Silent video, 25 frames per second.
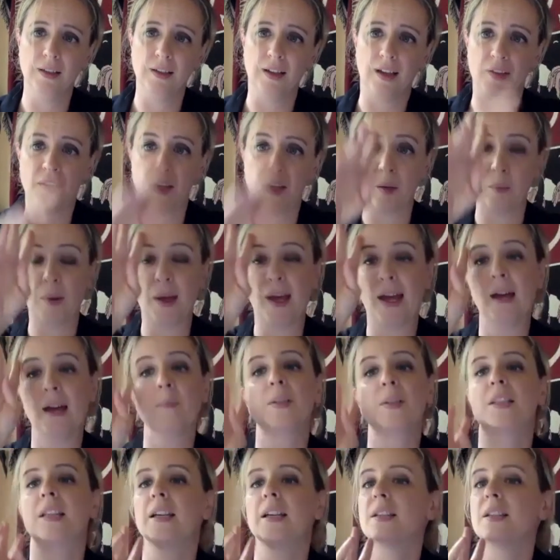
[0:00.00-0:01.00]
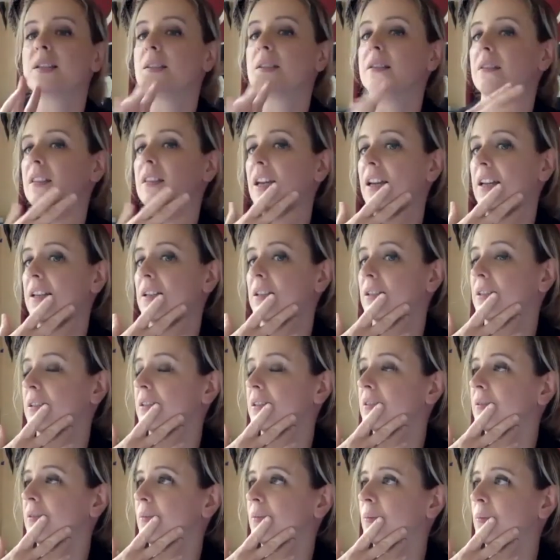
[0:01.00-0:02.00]
I think perhaps that's
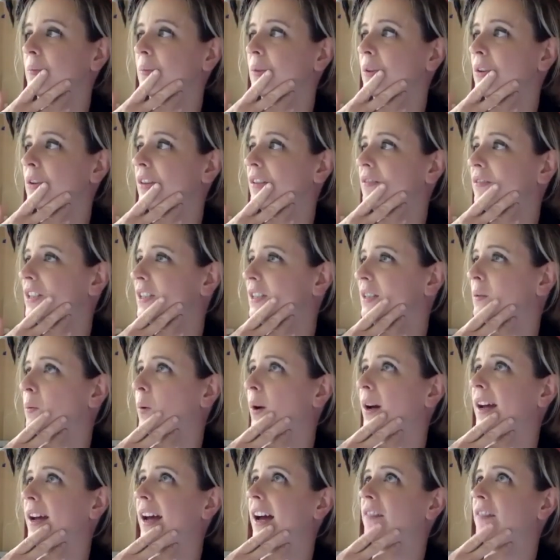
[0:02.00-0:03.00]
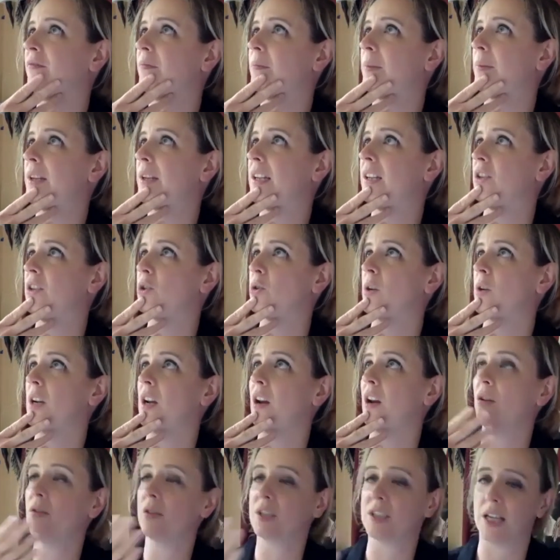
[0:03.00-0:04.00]
that's one of the reasons why I haven't been enjoying
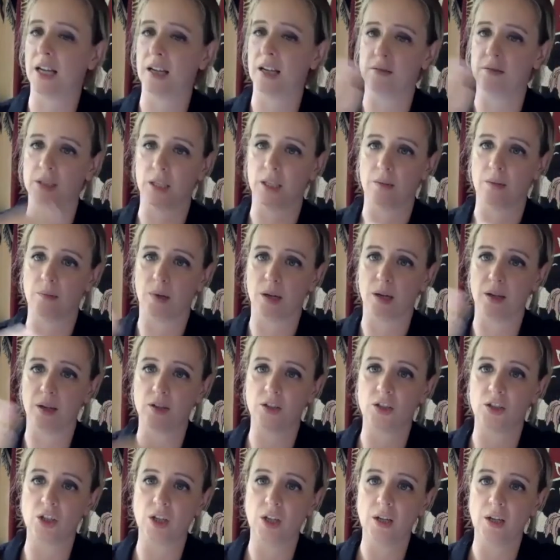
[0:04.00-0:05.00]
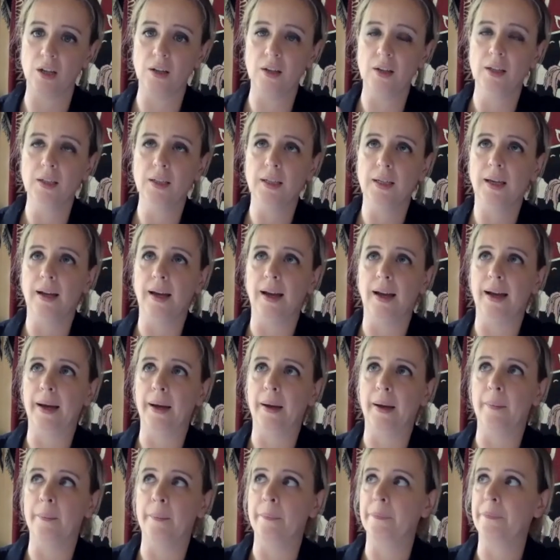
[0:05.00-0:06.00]
lockdown so much
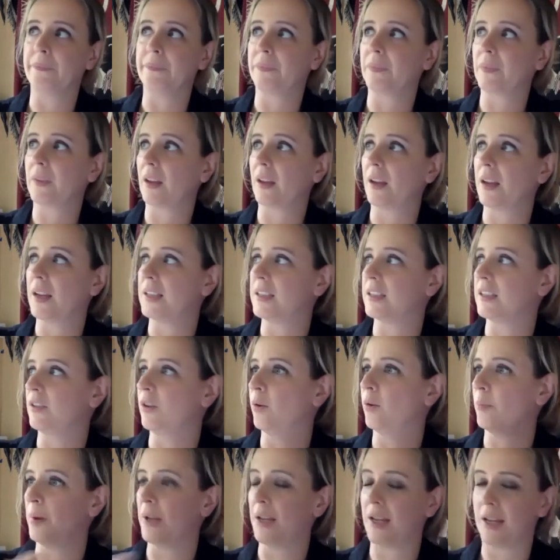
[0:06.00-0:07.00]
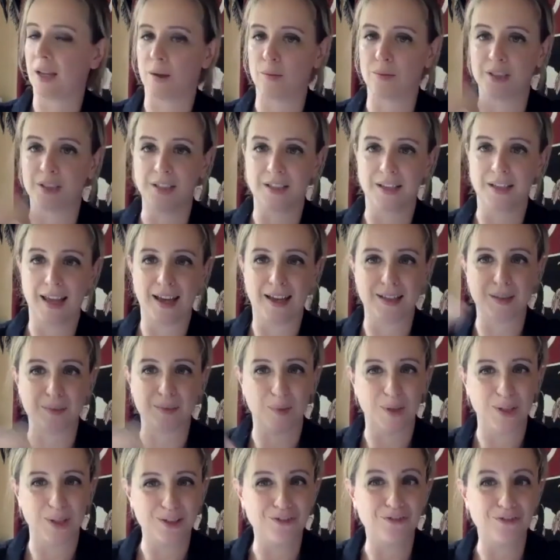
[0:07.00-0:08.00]
um, is not being able to get as
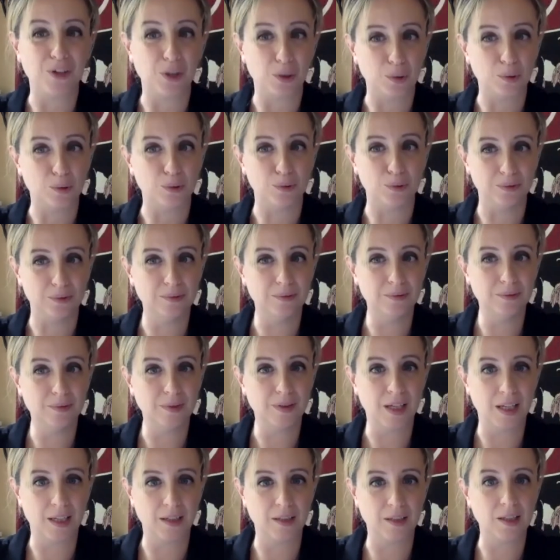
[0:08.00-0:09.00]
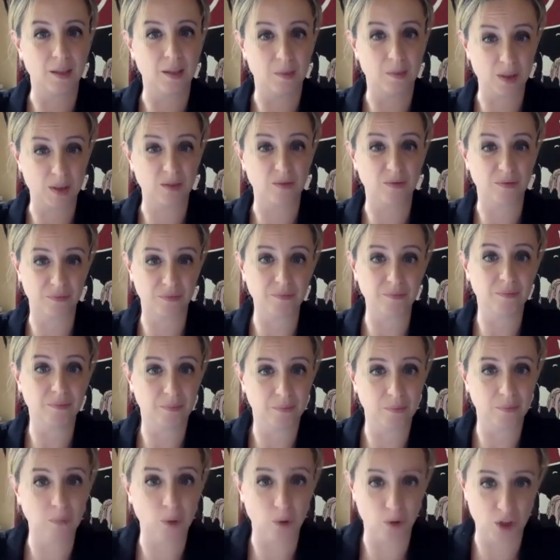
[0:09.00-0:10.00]
much fuel in terms of
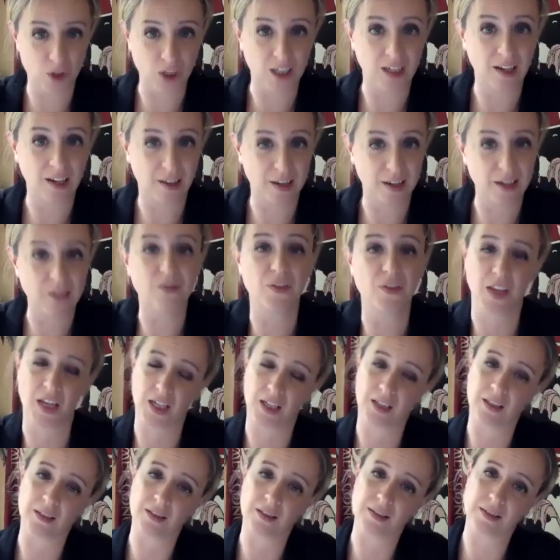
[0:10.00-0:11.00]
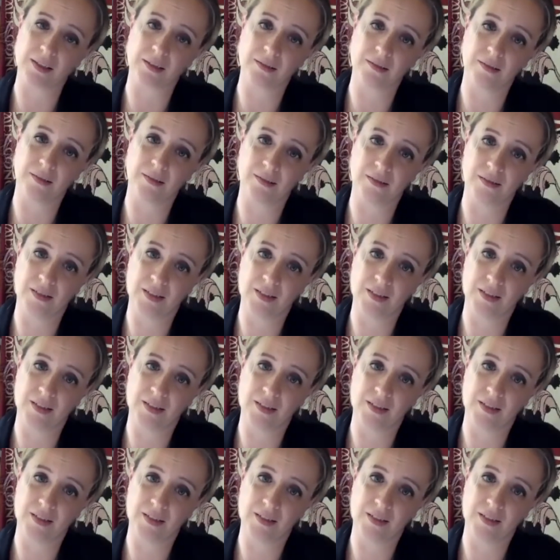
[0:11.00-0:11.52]
watching live things. Yeah.